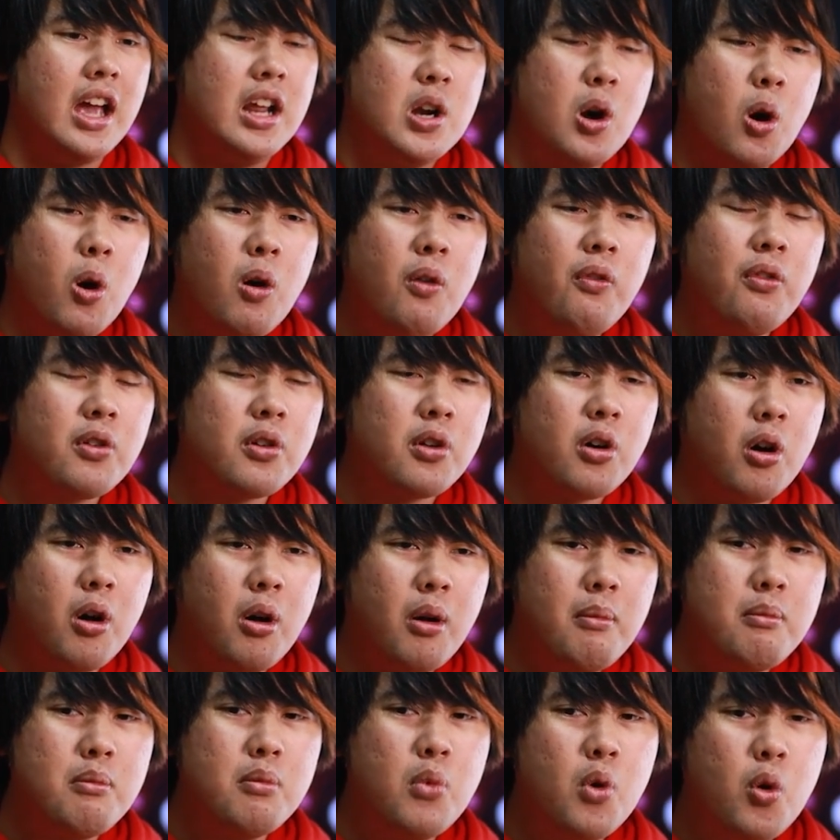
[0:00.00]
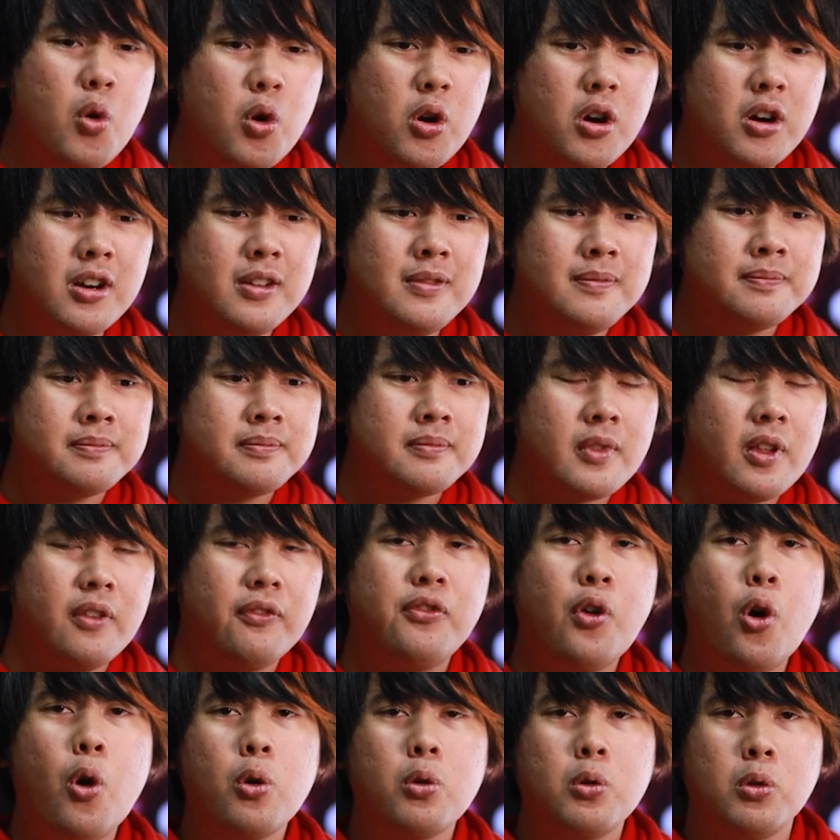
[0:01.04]
an overall more
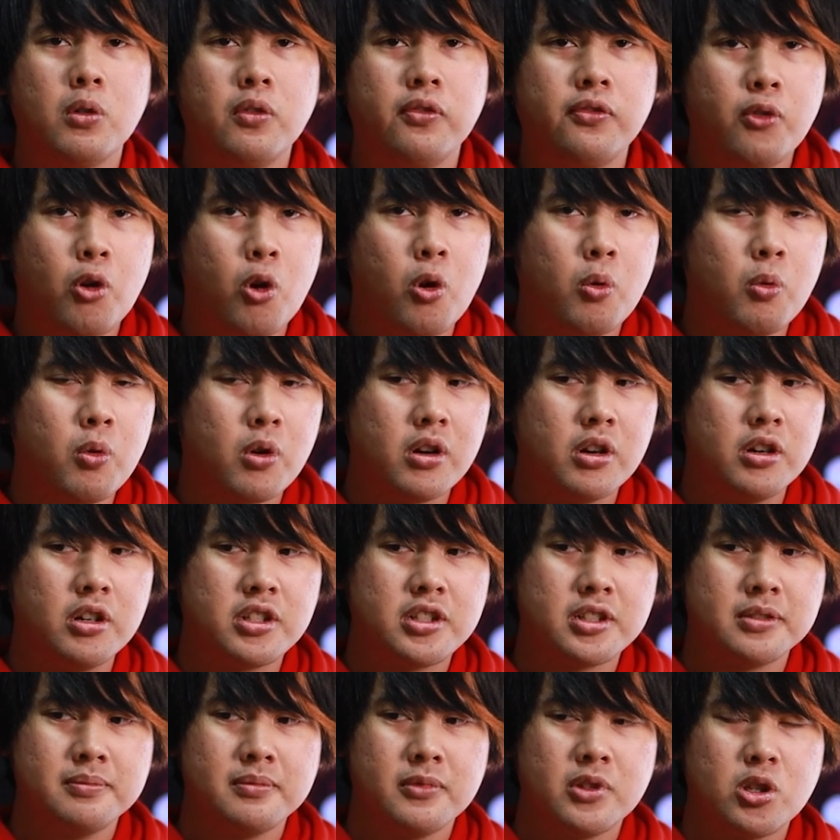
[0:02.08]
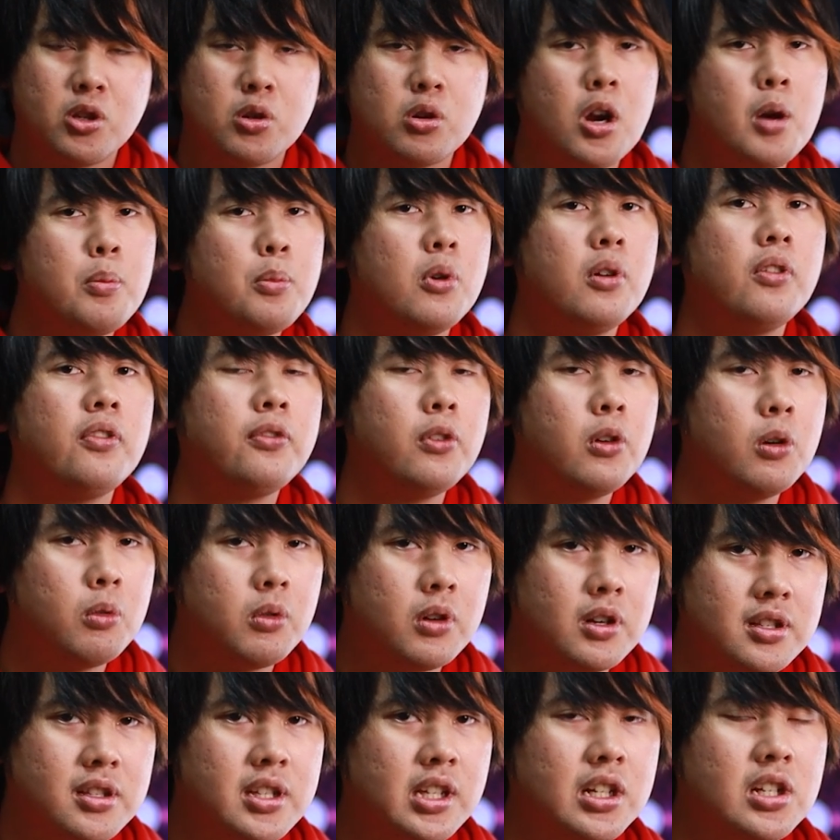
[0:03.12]
vocal forward treble for
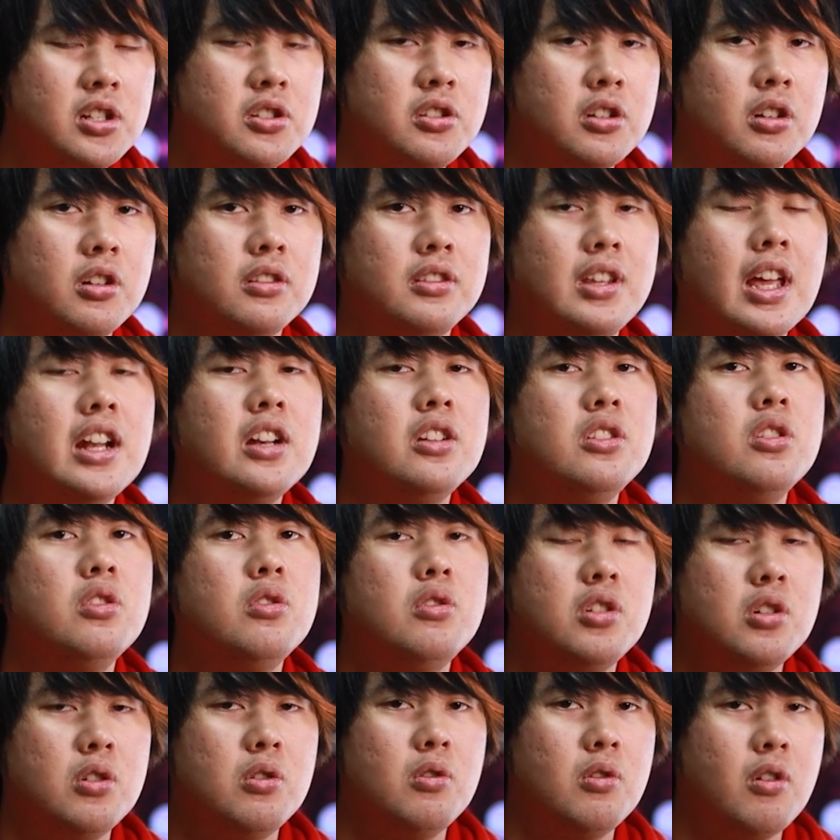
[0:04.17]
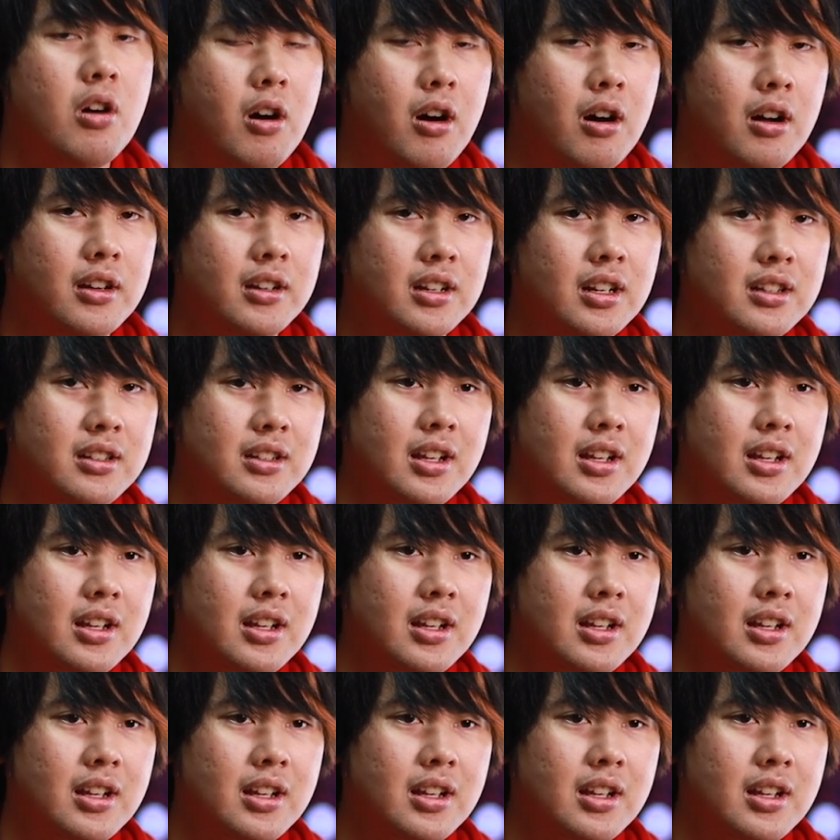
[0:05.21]
word signature than you do on the